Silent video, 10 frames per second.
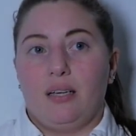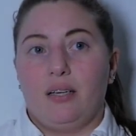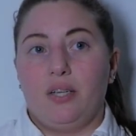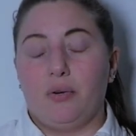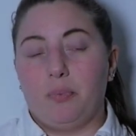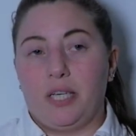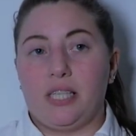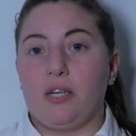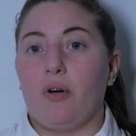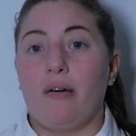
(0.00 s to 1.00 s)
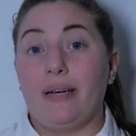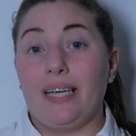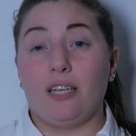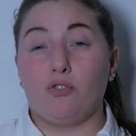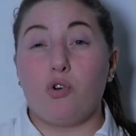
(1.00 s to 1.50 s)
you know, because I don't have any
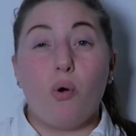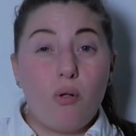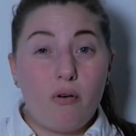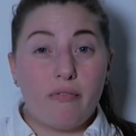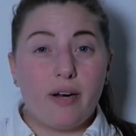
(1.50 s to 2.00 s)
control over